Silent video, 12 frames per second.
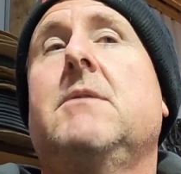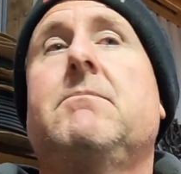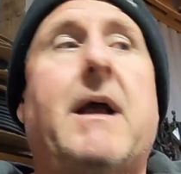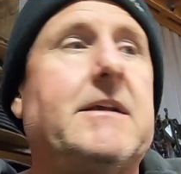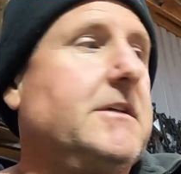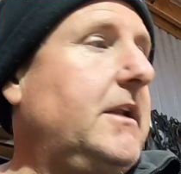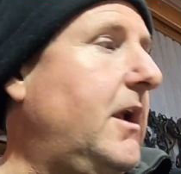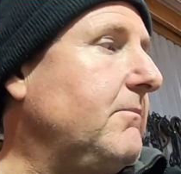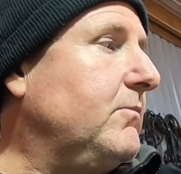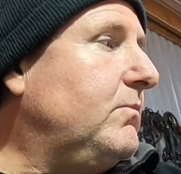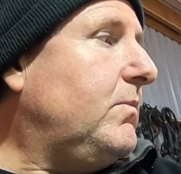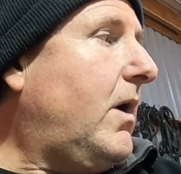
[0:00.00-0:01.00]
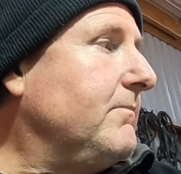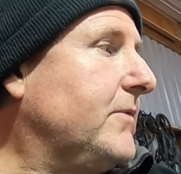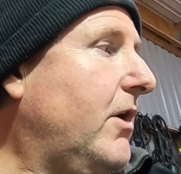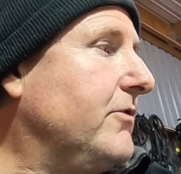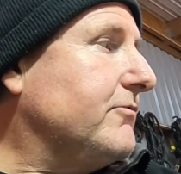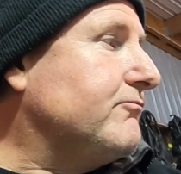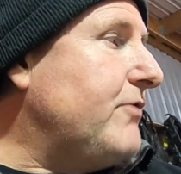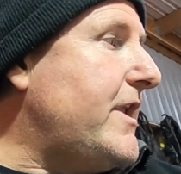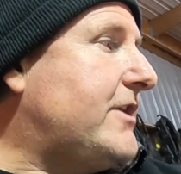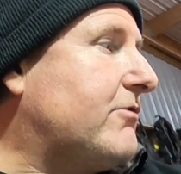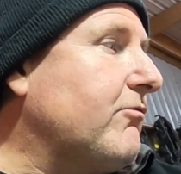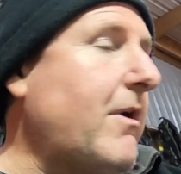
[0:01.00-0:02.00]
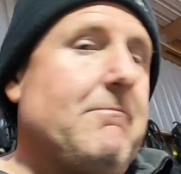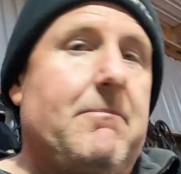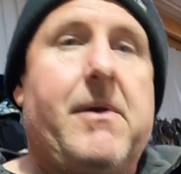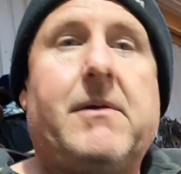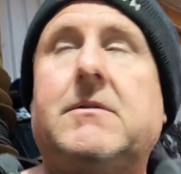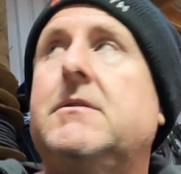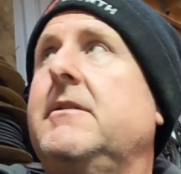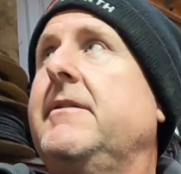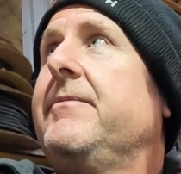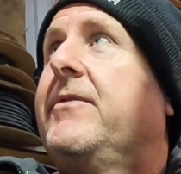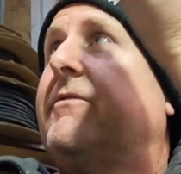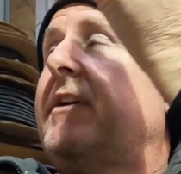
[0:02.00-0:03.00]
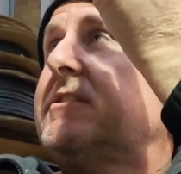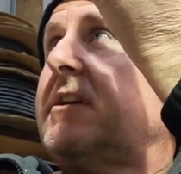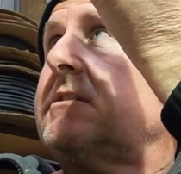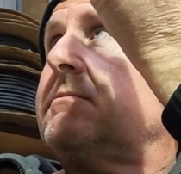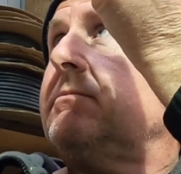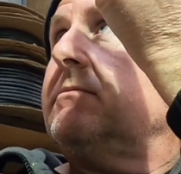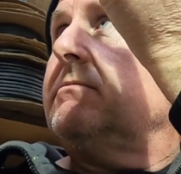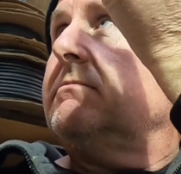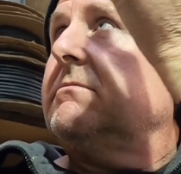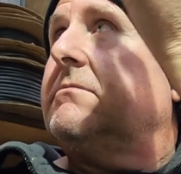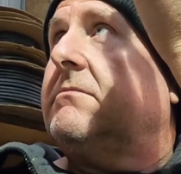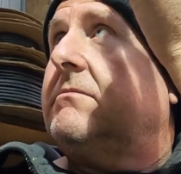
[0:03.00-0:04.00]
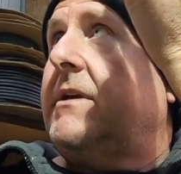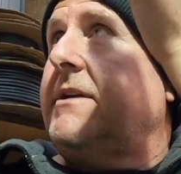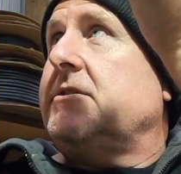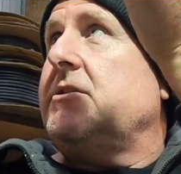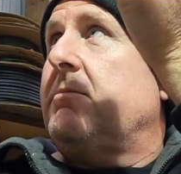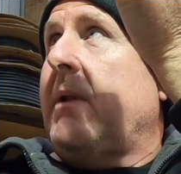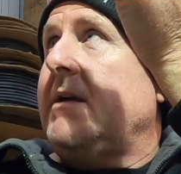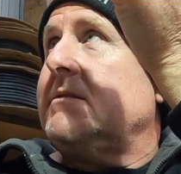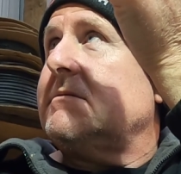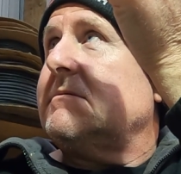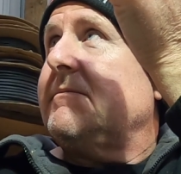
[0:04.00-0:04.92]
Basically, I'm going to recrimp the V6 ECU plugs.